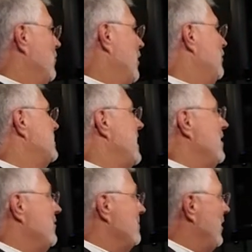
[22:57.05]
We're going to lose
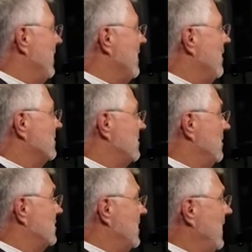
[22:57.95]
$800 million to
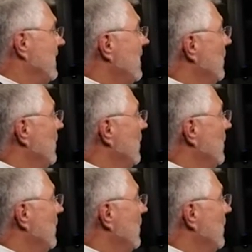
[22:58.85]
our state.